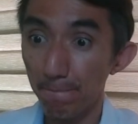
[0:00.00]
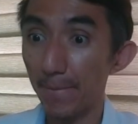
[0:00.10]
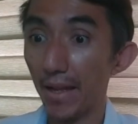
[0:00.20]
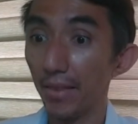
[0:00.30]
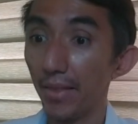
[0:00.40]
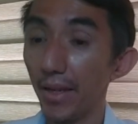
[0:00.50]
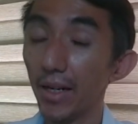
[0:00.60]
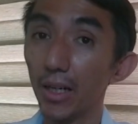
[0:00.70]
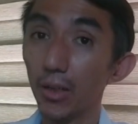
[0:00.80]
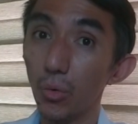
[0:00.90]
There
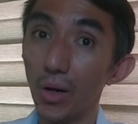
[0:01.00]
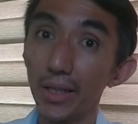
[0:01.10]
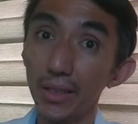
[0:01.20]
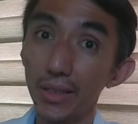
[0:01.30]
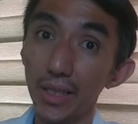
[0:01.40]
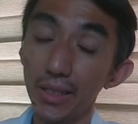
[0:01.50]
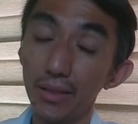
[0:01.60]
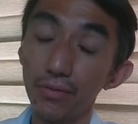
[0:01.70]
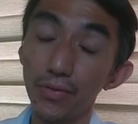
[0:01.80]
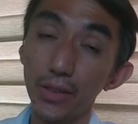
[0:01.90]
are
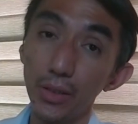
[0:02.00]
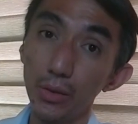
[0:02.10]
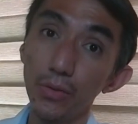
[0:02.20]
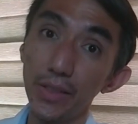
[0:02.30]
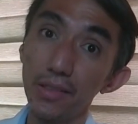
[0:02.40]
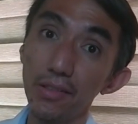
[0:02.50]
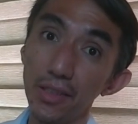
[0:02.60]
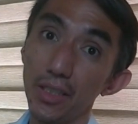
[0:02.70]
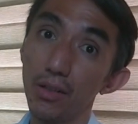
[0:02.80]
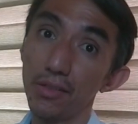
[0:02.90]
qualitative
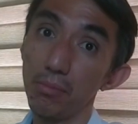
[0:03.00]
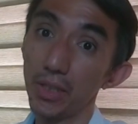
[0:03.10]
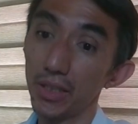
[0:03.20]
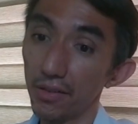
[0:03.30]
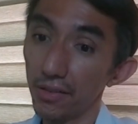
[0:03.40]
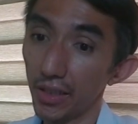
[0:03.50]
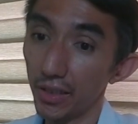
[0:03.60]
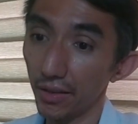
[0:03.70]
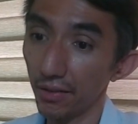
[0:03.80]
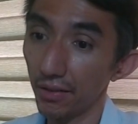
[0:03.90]
UVC dosimeter
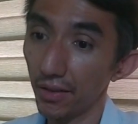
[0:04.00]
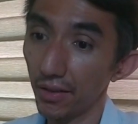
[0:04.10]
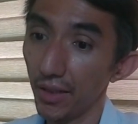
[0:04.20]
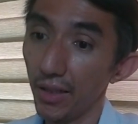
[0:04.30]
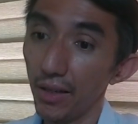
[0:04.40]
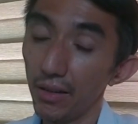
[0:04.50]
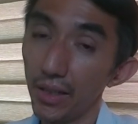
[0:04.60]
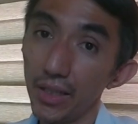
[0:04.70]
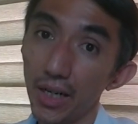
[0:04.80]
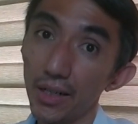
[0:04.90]
stickers.
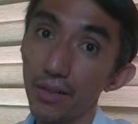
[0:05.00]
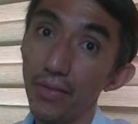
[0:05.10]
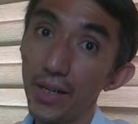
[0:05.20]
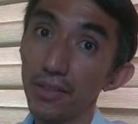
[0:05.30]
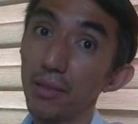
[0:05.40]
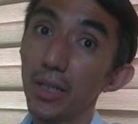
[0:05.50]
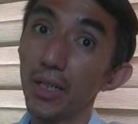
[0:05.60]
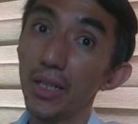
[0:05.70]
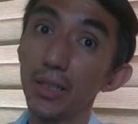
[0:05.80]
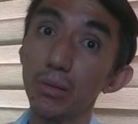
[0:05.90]
They are very
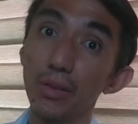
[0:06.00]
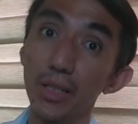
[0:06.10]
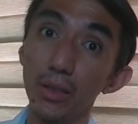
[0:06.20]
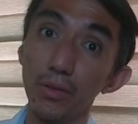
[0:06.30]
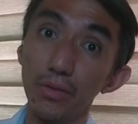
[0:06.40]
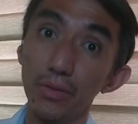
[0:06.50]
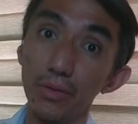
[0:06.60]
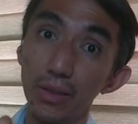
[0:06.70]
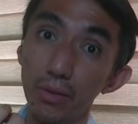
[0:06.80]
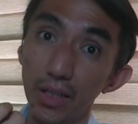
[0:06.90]
similar to
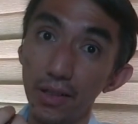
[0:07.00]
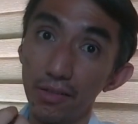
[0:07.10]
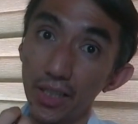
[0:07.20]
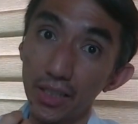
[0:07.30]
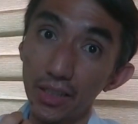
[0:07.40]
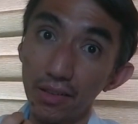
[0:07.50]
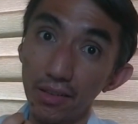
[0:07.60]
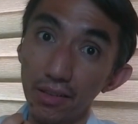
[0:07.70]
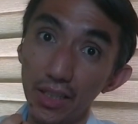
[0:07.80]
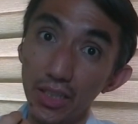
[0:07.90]
the stickers
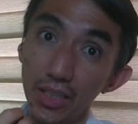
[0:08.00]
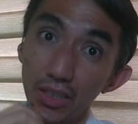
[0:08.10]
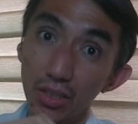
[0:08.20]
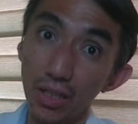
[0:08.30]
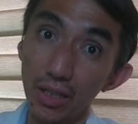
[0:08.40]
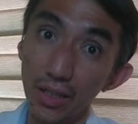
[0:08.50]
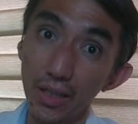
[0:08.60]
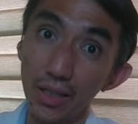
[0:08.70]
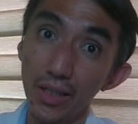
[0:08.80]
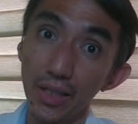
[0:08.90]
that change color
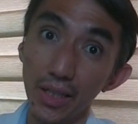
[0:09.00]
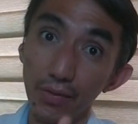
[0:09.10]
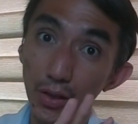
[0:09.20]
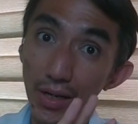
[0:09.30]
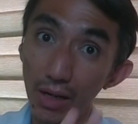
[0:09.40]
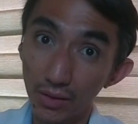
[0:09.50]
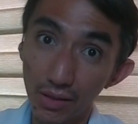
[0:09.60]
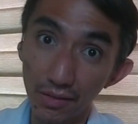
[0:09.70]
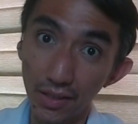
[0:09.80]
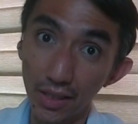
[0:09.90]
if you're out in
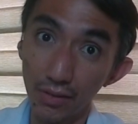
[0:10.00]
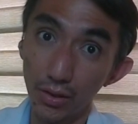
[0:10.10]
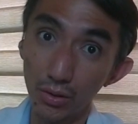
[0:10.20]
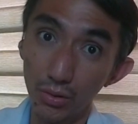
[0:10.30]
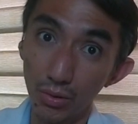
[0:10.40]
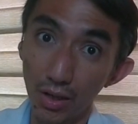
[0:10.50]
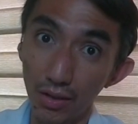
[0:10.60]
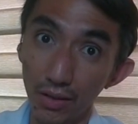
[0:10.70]
the sun for too long.